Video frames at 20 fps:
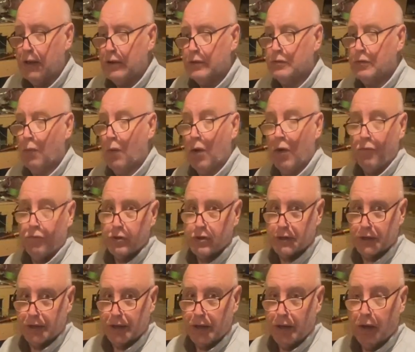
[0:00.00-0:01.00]
So
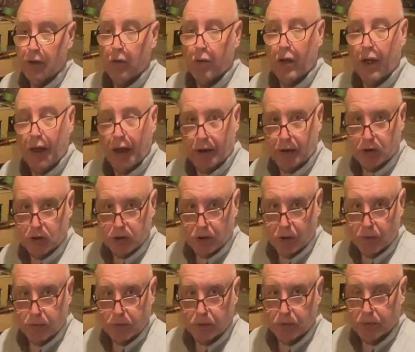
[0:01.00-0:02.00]
obviously I
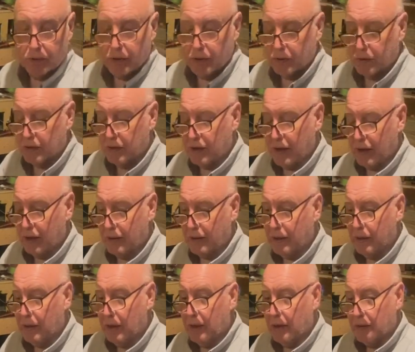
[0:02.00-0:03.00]
showed you the other day
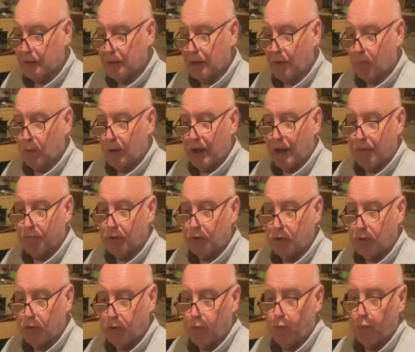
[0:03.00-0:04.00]
that we have a
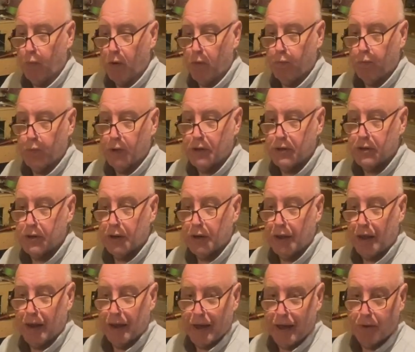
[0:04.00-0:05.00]
new one which
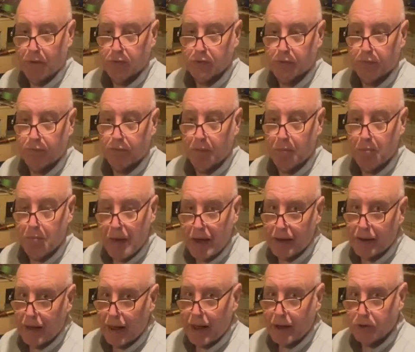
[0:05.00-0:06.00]
allows for
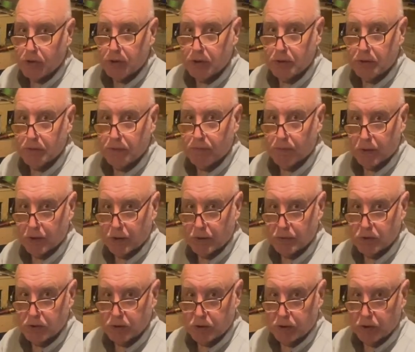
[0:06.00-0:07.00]
many actions for the
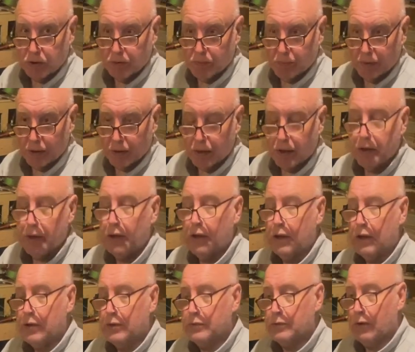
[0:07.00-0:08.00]
consumer.
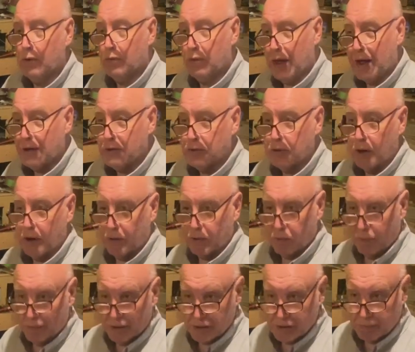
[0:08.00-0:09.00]
So that's going to
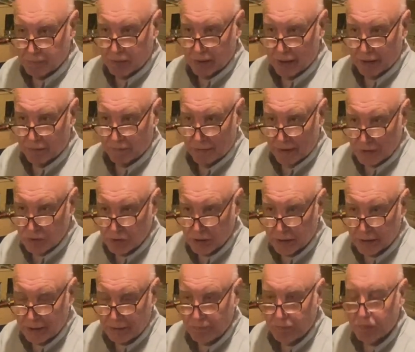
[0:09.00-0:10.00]
come into play
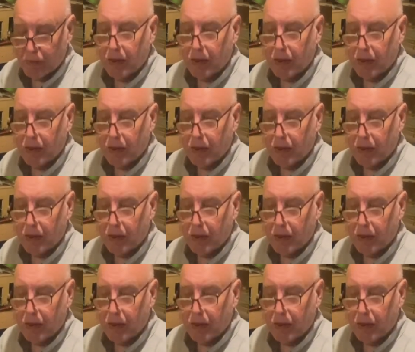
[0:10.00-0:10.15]
eventually.